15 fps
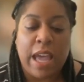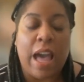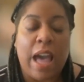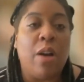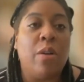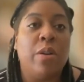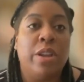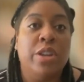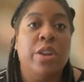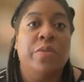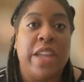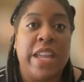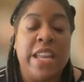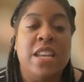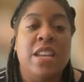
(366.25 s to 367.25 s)
how you know
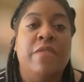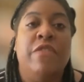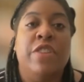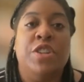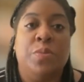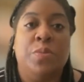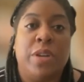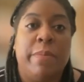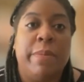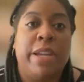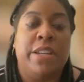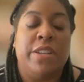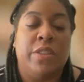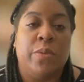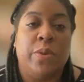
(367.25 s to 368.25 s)
the individual coming
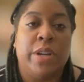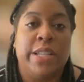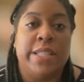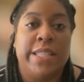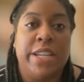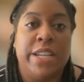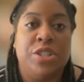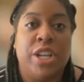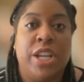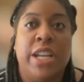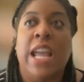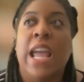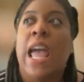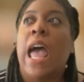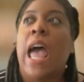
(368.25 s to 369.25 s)
into the organization
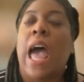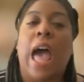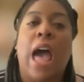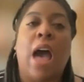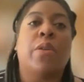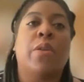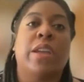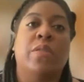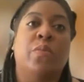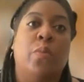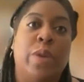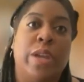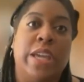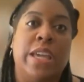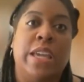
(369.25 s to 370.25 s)
how can
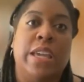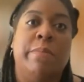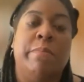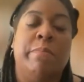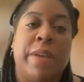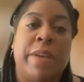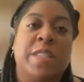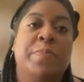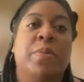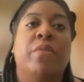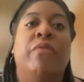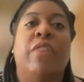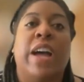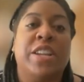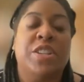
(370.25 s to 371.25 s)
we best
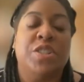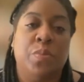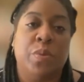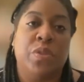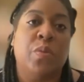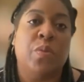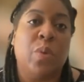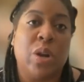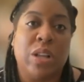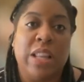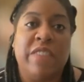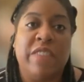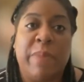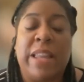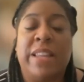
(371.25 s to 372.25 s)
provide you with the work
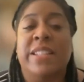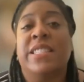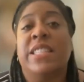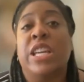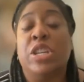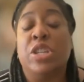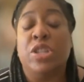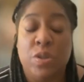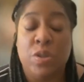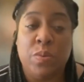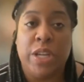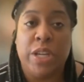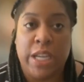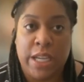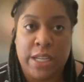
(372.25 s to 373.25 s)
life balance that you
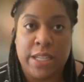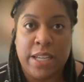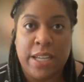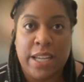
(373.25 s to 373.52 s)
need